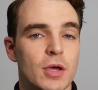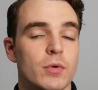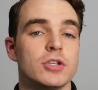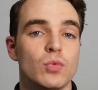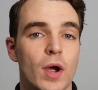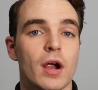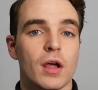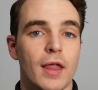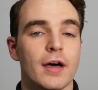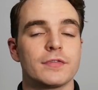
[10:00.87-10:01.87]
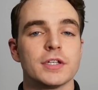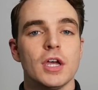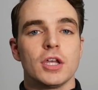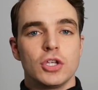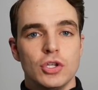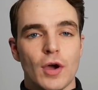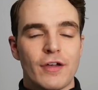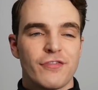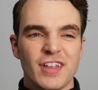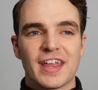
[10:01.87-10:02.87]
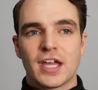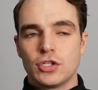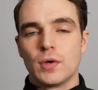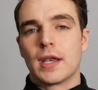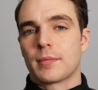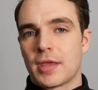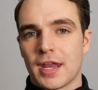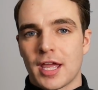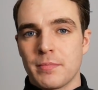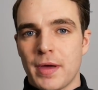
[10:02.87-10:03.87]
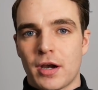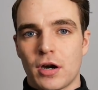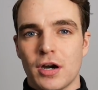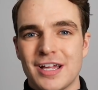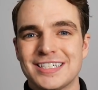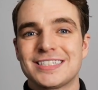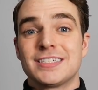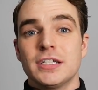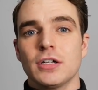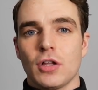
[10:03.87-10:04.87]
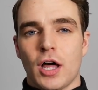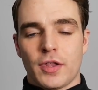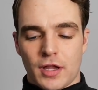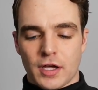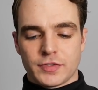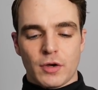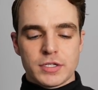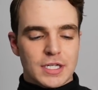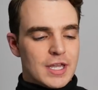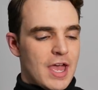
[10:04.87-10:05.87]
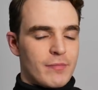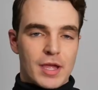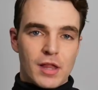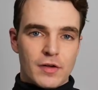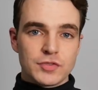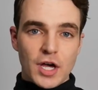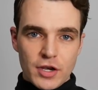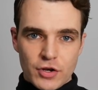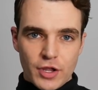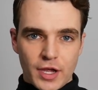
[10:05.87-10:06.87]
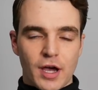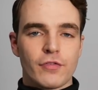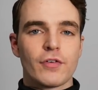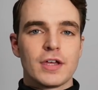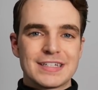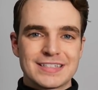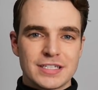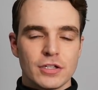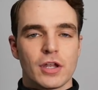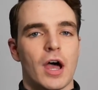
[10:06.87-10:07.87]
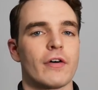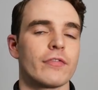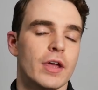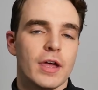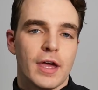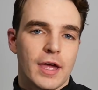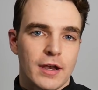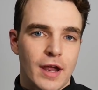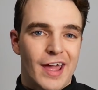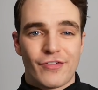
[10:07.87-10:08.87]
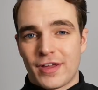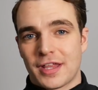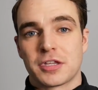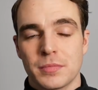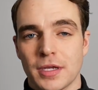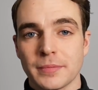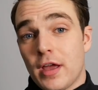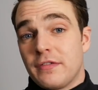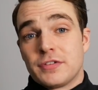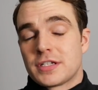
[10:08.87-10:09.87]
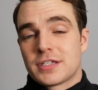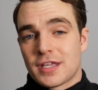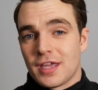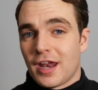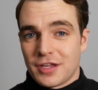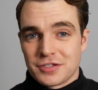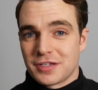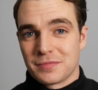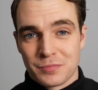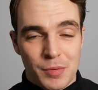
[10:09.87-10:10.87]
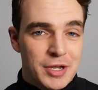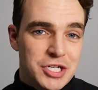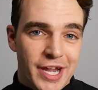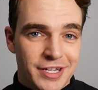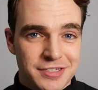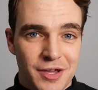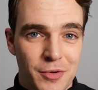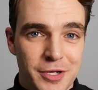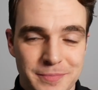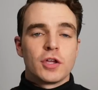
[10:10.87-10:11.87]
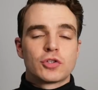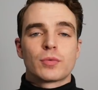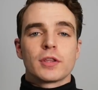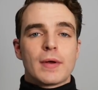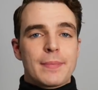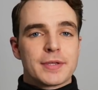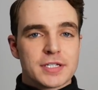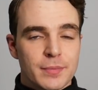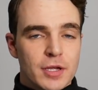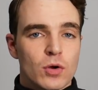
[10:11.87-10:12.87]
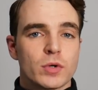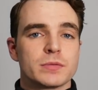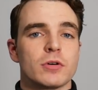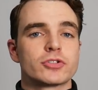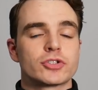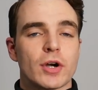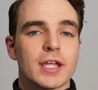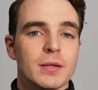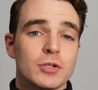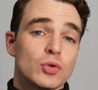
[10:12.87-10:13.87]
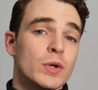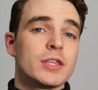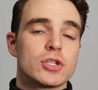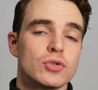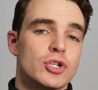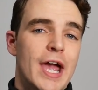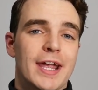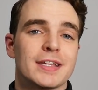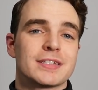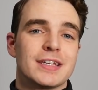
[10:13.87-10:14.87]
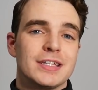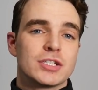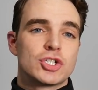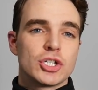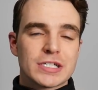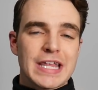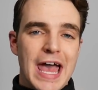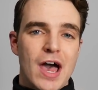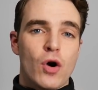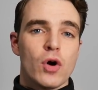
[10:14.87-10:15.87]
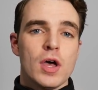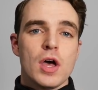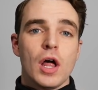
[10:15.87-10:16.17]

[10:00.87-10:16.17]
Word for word: then when you wear gloves, you do I feel like I do end up getting a better seal on the gloves. I always like to have my gloves under the cuff, seal it off, and I find that to be, even as a kid, I used to put my jackets that way. And to really wrap things up here, what's most striking between the two jackets is just how